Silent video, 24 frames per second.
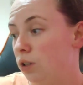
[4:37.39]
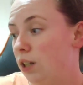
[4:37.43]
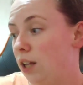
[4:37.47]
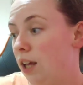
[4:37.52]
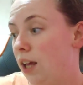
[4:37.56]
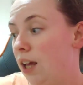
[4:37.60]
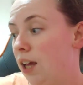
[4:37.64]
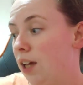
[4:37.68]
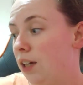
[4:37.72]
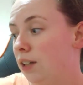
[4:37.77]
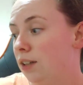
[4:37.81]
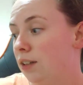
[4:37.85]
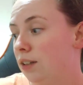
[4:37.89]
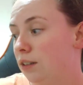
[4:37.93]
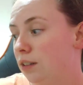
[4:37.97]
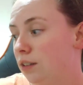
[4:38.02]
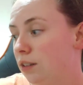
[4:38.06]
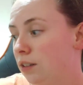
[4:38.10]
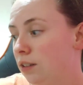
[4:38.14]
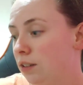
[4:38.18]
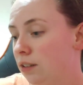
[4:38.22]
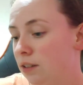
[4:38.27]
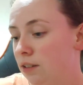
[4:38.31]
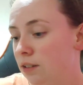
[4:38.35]
today
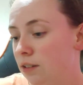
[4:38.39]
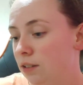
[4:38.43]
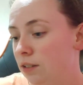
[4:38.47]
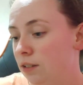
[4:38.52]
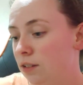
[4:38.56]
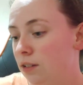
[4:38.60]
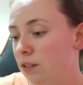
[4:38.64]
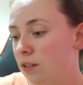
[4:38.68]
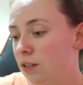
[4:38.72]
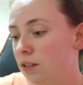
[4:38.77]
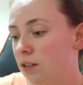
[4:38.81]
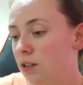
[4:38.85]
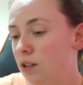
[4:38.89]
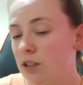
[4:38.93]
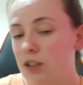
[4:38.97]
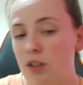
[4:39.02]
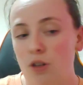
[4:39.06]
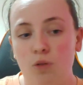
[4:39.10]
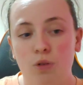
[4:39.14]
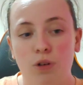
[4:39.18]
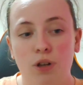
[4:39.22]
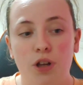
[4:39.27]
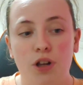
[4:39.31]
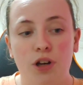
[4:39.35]

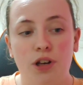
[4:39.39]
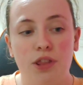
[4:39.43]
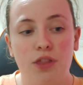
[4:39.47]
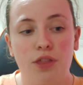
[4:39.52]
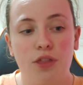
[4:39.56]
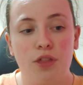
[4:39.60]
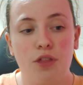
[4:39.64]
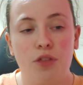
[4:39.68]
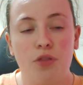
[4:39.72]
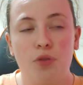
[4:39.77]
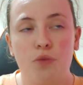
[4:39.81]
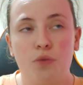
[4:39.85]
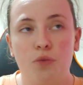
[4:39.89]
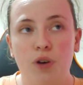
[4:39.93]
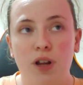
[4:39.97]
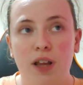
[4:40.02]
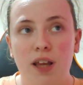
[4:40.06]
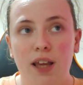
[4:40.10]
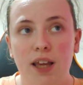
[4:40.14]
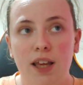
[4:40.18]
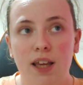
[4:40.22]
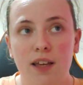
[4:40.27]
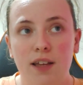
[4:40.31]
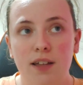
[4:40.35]
because I only had the
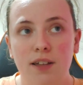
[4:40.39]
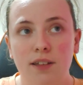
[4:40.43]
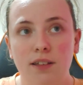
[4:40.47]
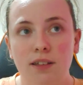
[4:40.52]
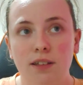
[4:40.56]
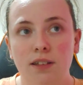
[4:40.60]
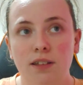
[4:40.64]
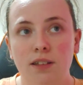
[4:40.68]
3.